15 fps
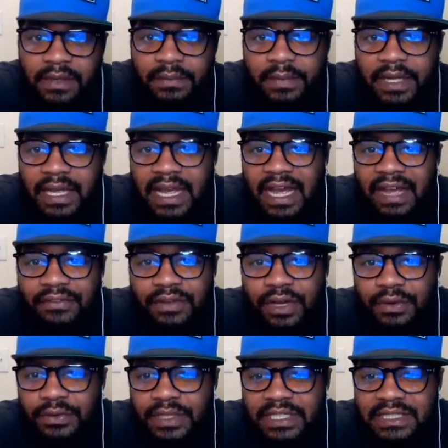But I've
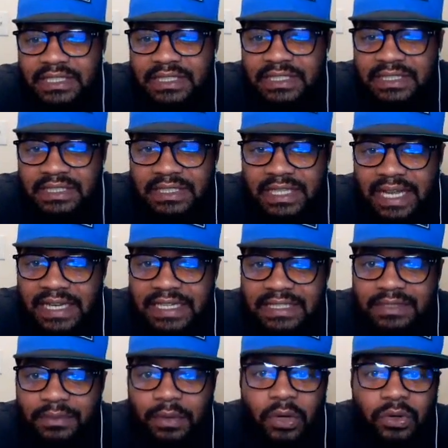always, I
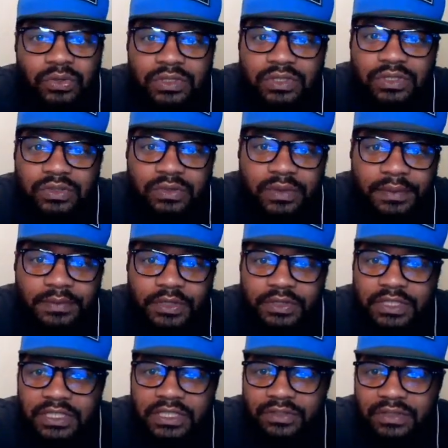guess I'm old school. I'm
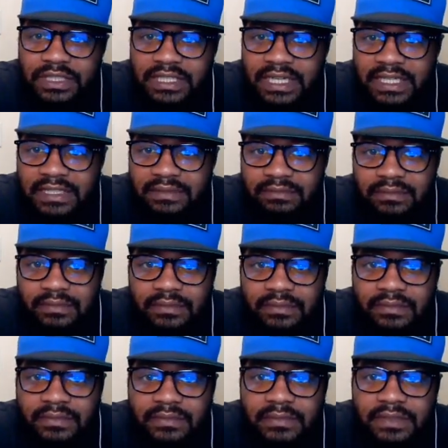used to using that
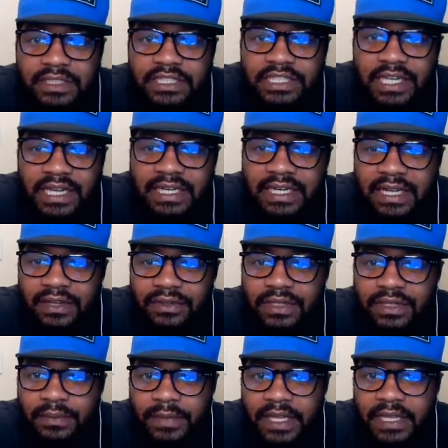shutdown
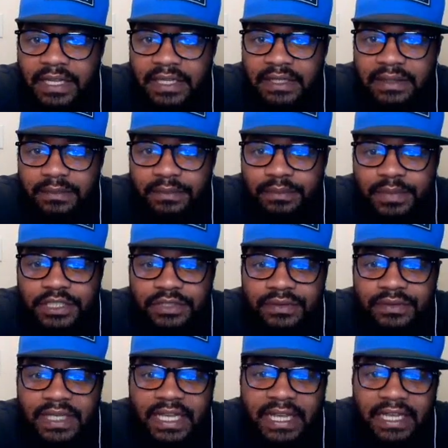command, but you
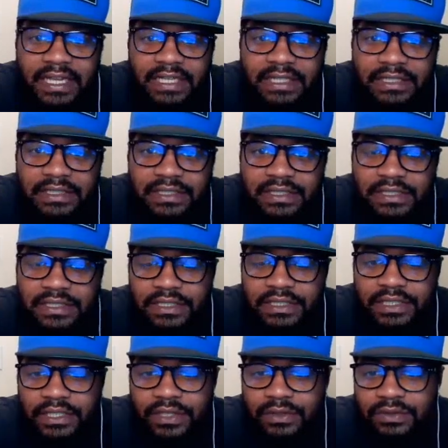can,
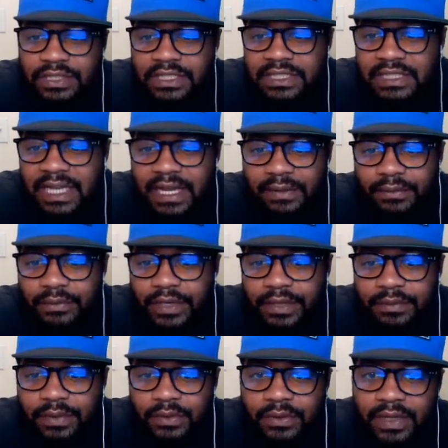you know, just type
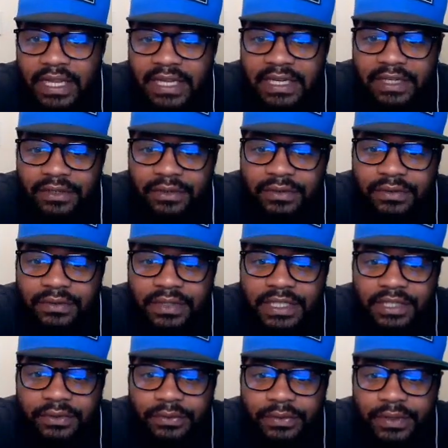reboot and it'll
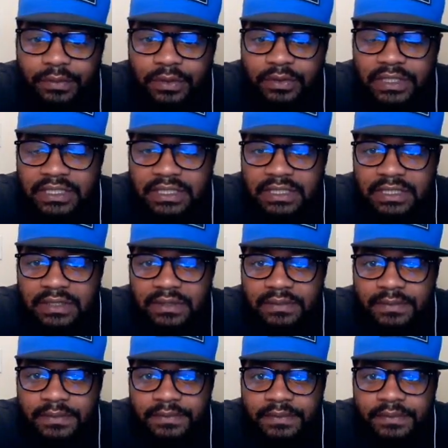it'll reboot the system.